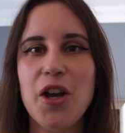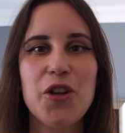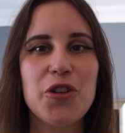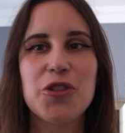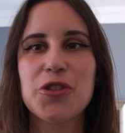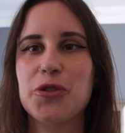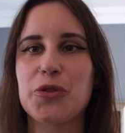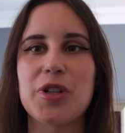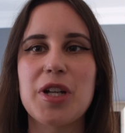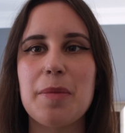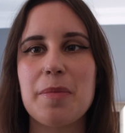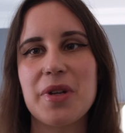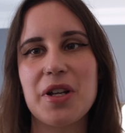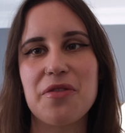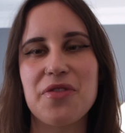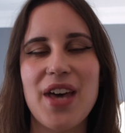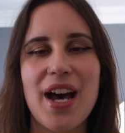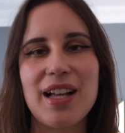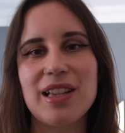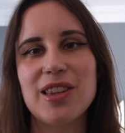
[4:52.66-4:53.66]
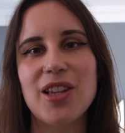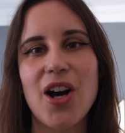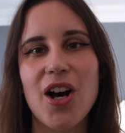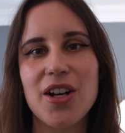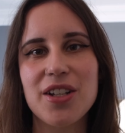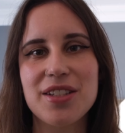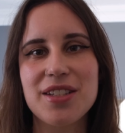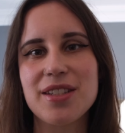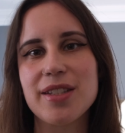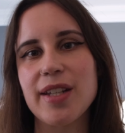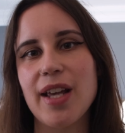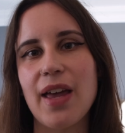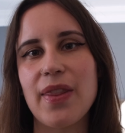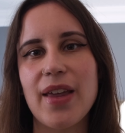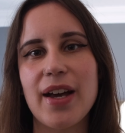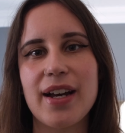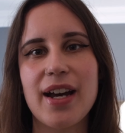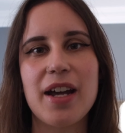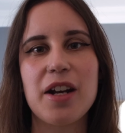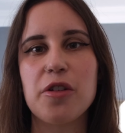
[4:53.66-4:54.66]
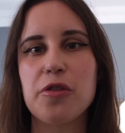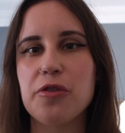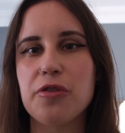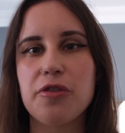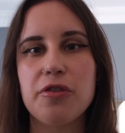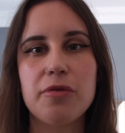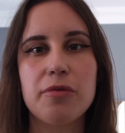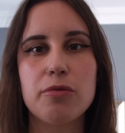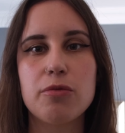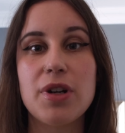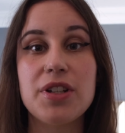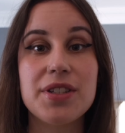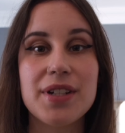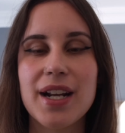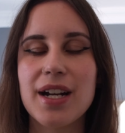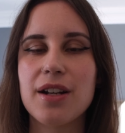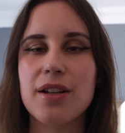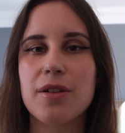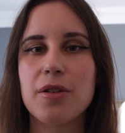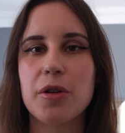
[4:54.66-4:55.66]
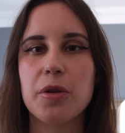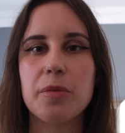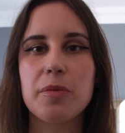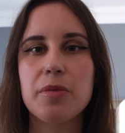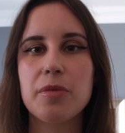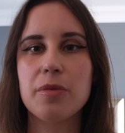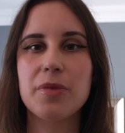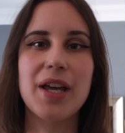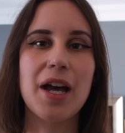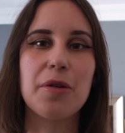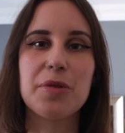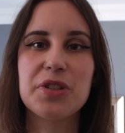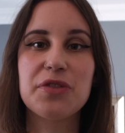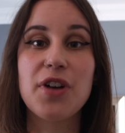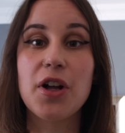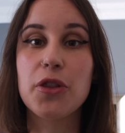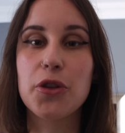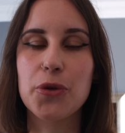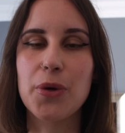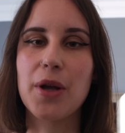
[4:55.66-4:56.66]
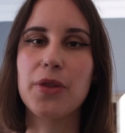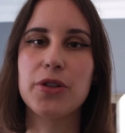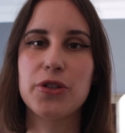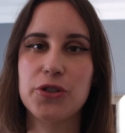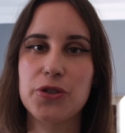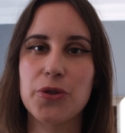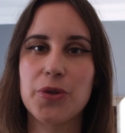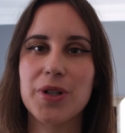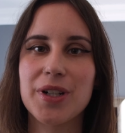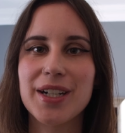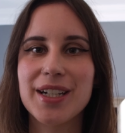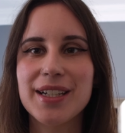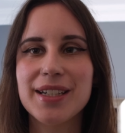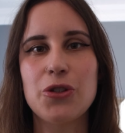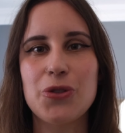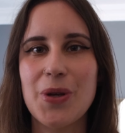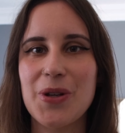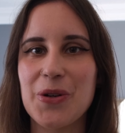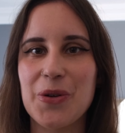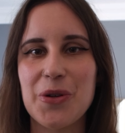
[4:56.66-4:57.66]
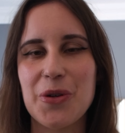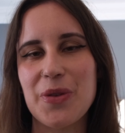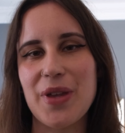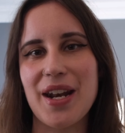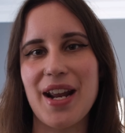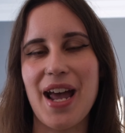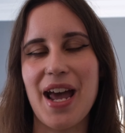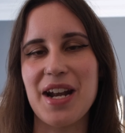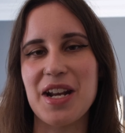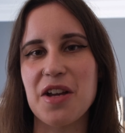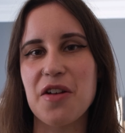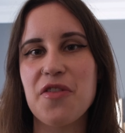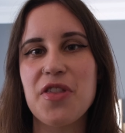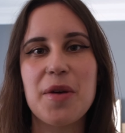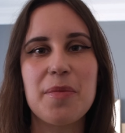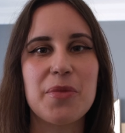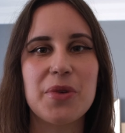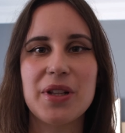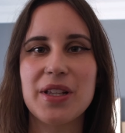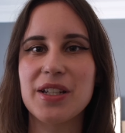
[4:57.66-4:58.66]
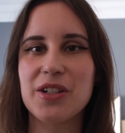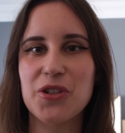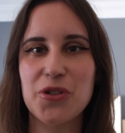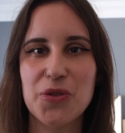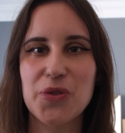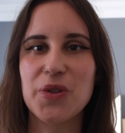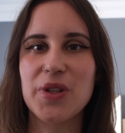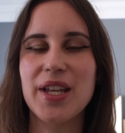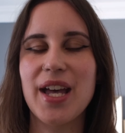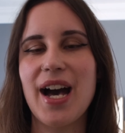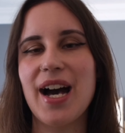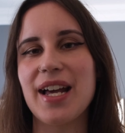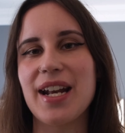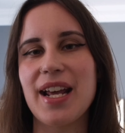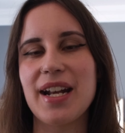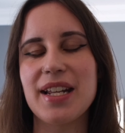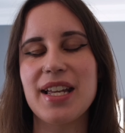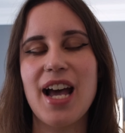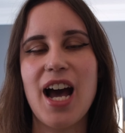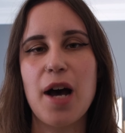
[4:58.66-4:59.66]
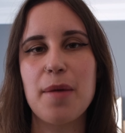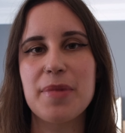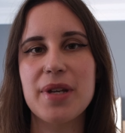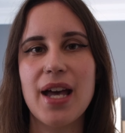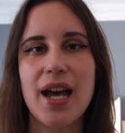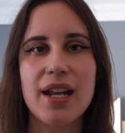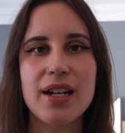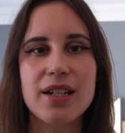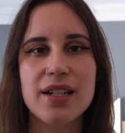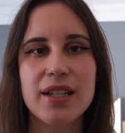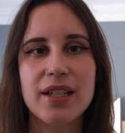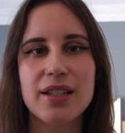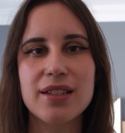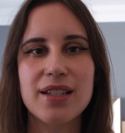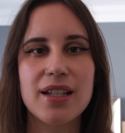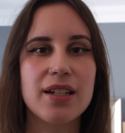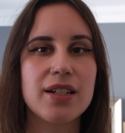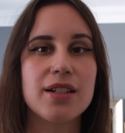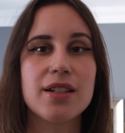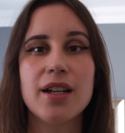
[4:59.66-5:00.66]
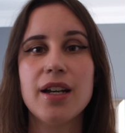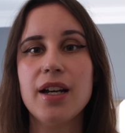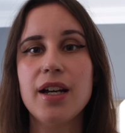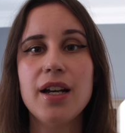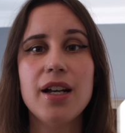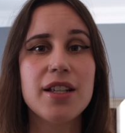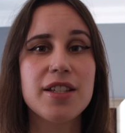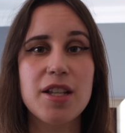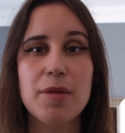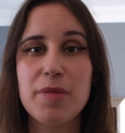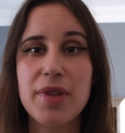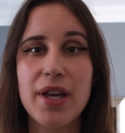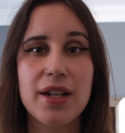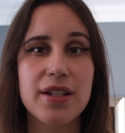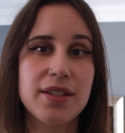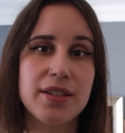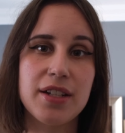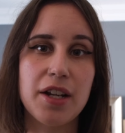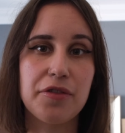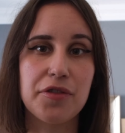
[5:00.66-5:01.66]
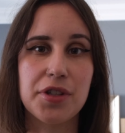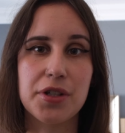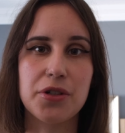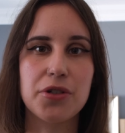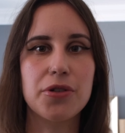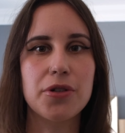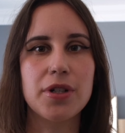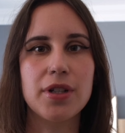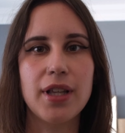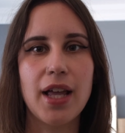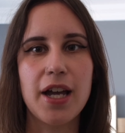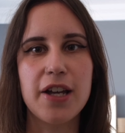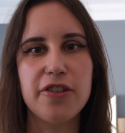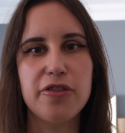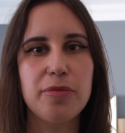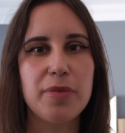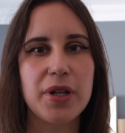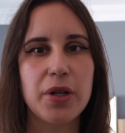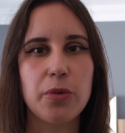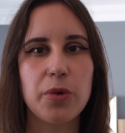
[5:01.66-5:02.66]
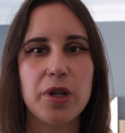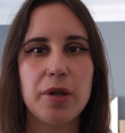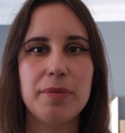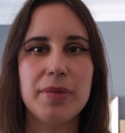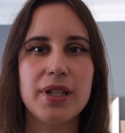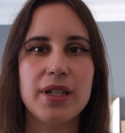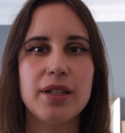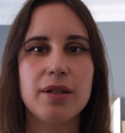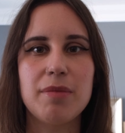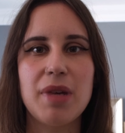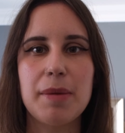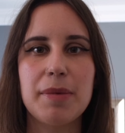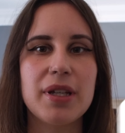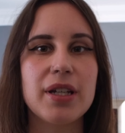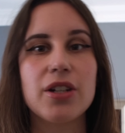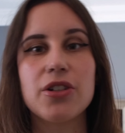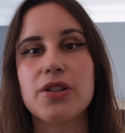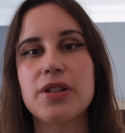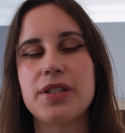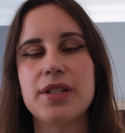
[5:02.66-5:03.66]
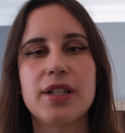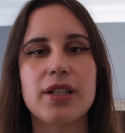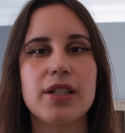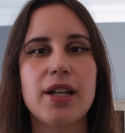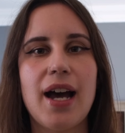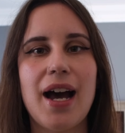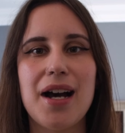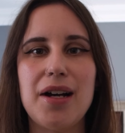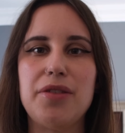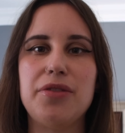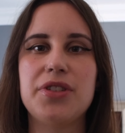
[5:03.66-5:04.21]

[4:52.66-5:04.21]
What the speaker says: screamed of that loss, and that kind of resonated, or yeah, was felt throughout the story. So I don't know that any of them really truly had any happy endings, and some that's definitely true to life, but it would have been maybe interesting to have